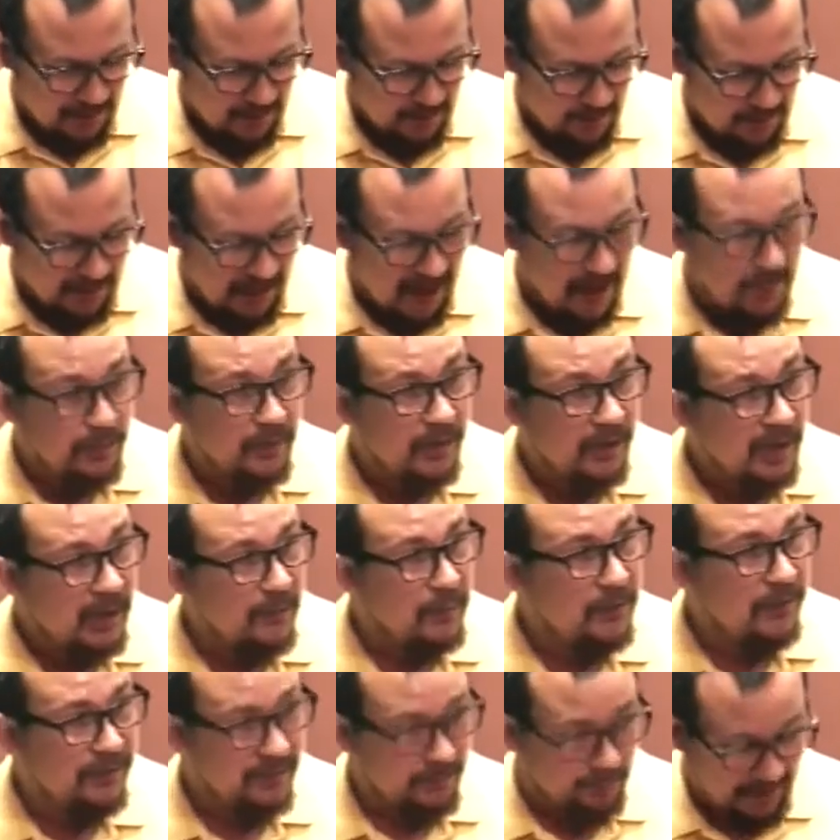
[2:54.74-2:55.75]
My
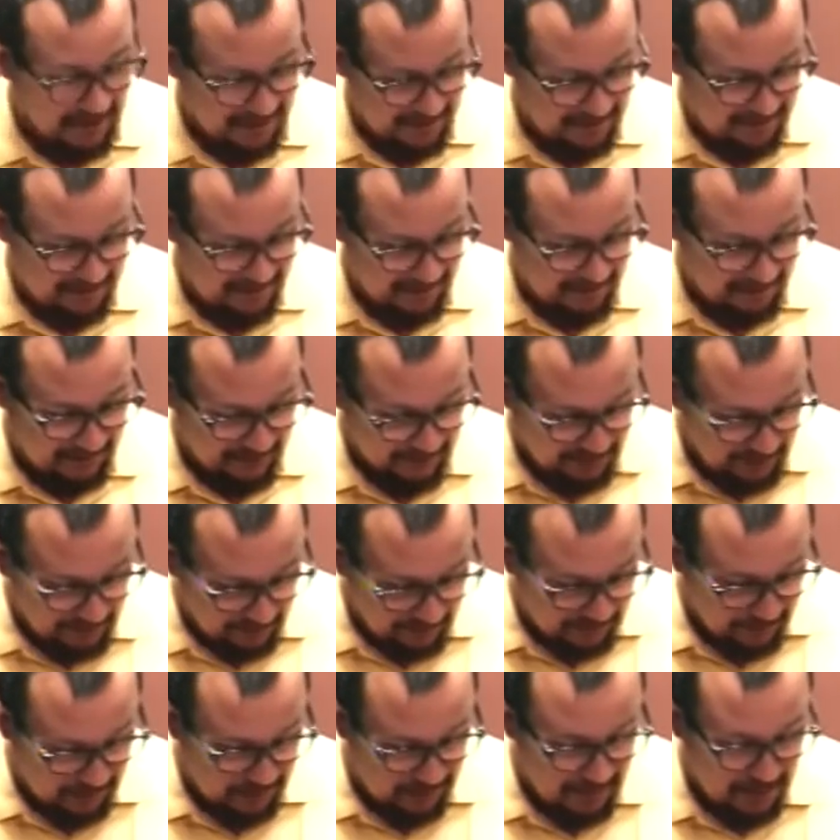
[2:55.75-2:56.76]
property rights
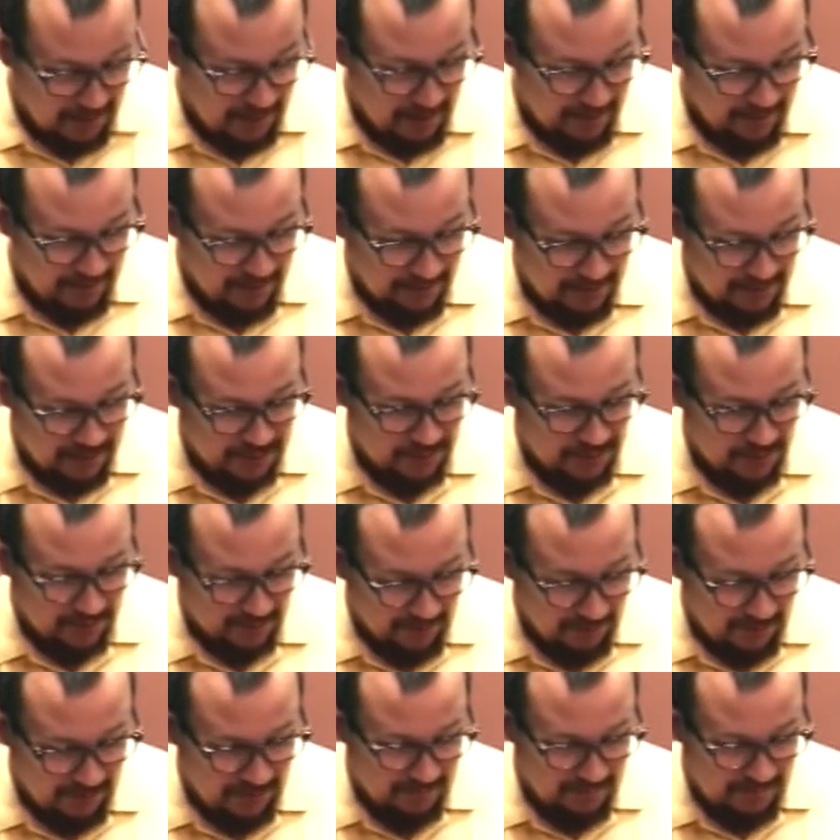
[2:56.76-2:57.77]
include the
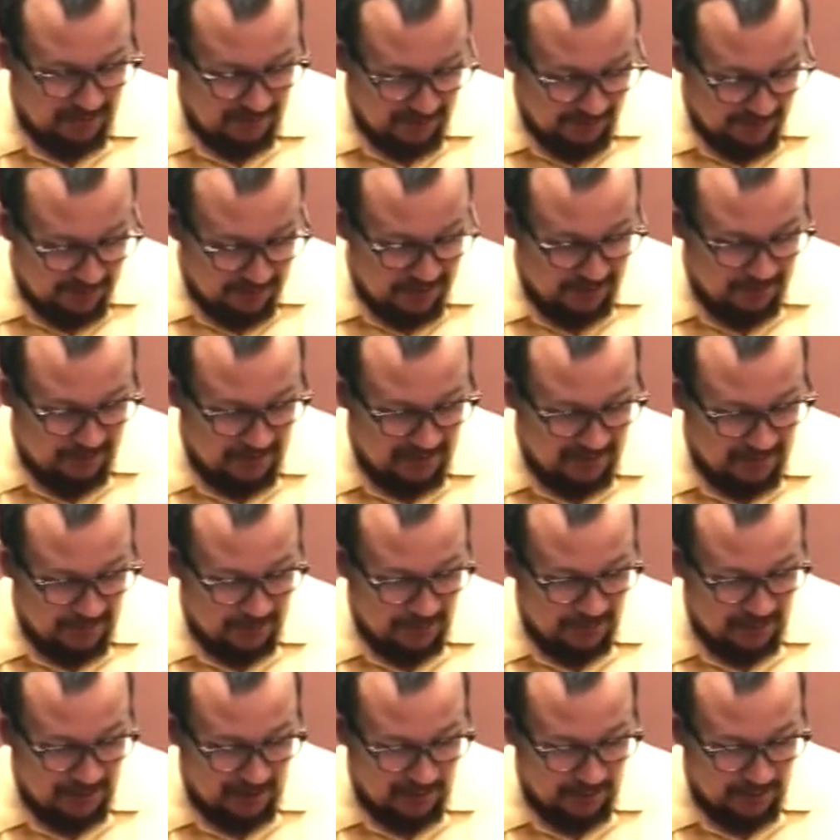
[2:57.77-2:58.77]
control of the use of my
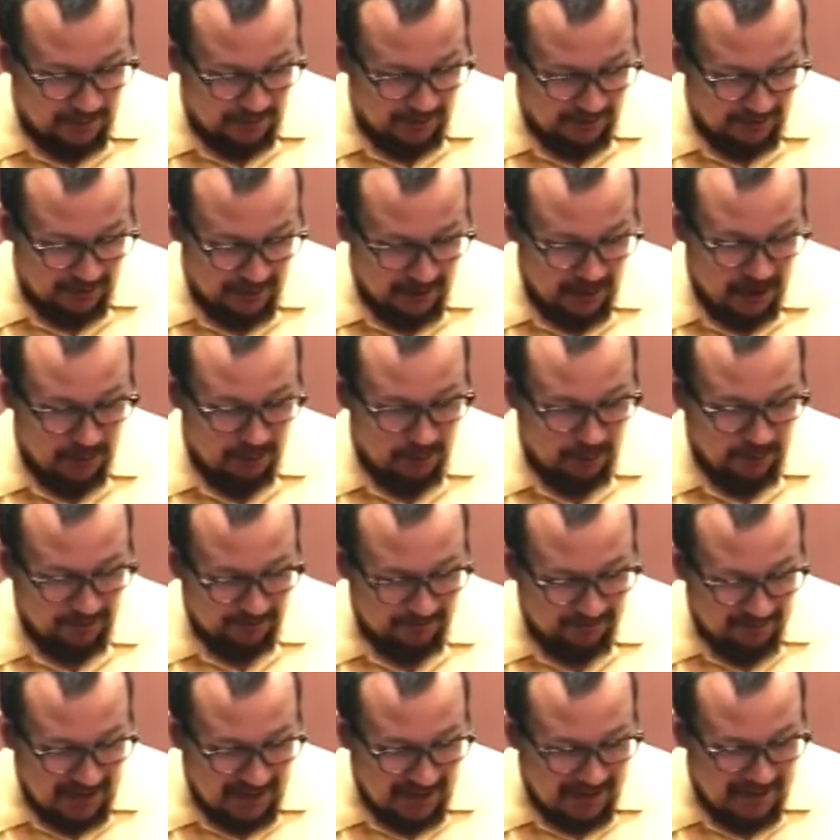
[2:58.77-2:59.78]
property,
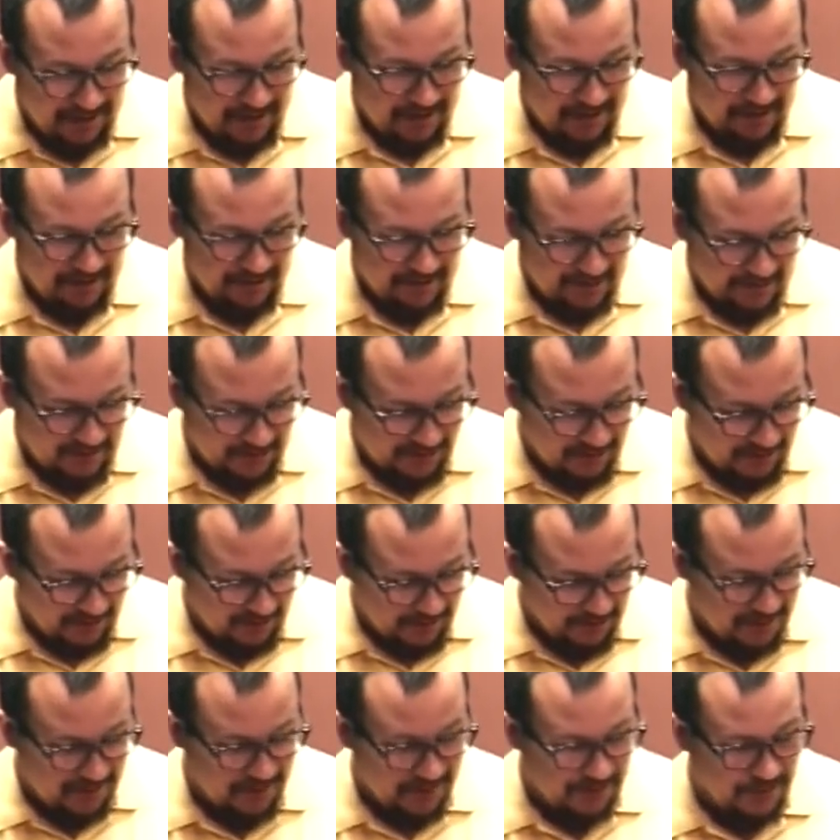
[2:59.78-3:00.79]
provided that the
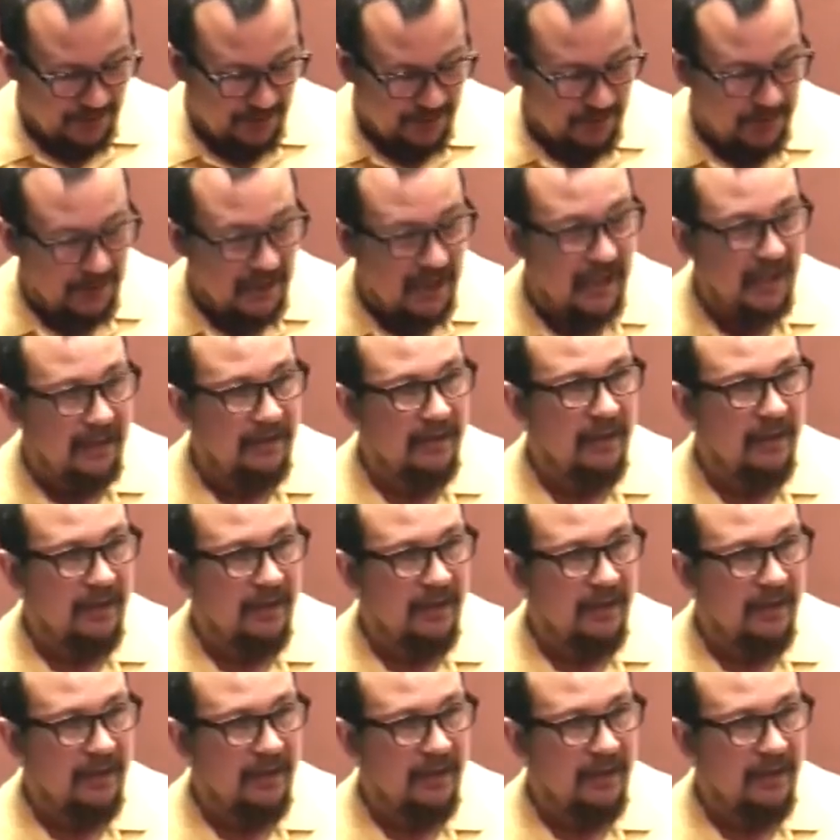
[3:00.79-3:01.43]
uses do not